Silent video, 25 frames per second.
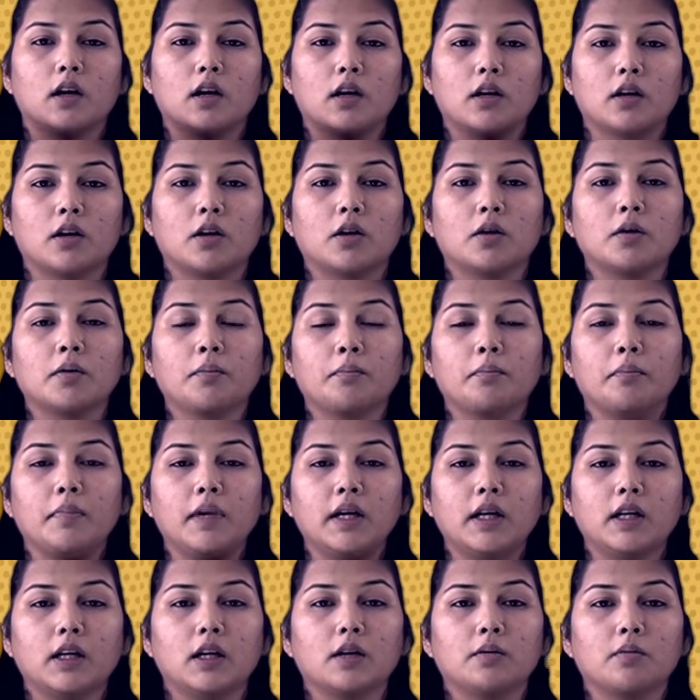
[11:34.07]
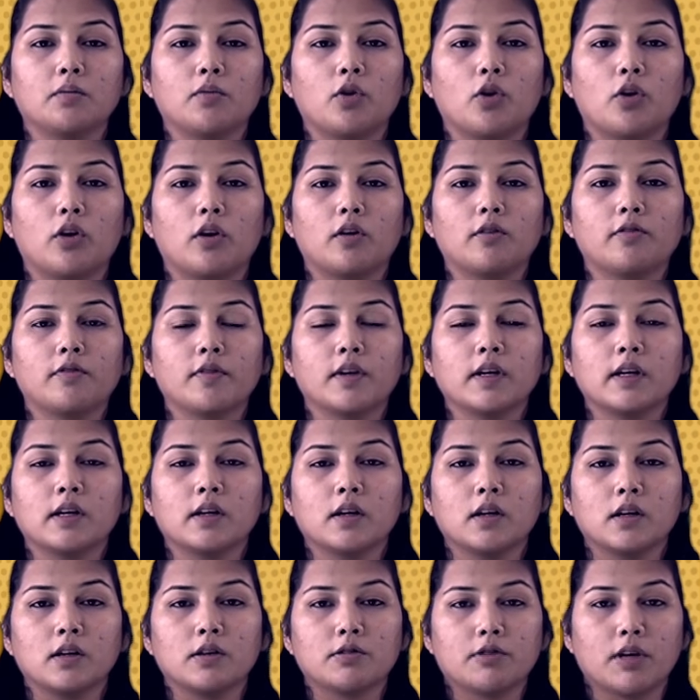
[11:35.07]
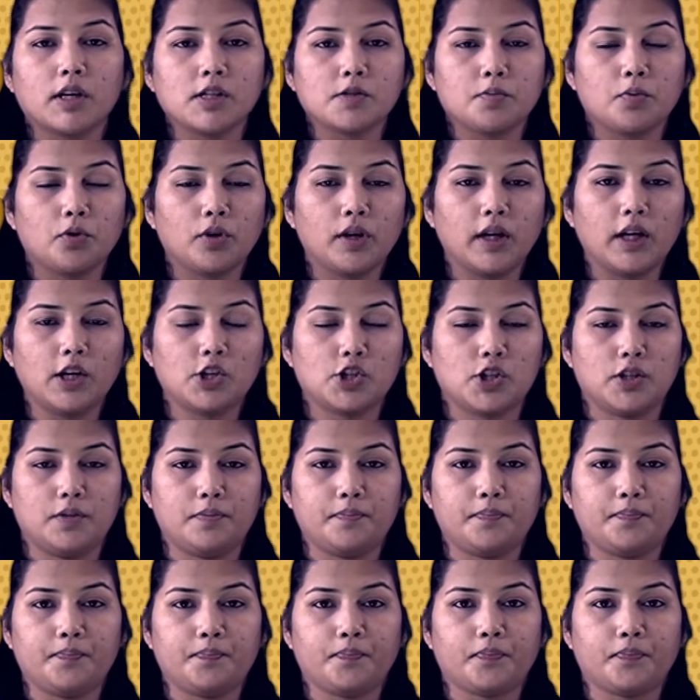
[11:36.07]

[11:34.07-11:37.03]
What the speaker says: a medium of transportation.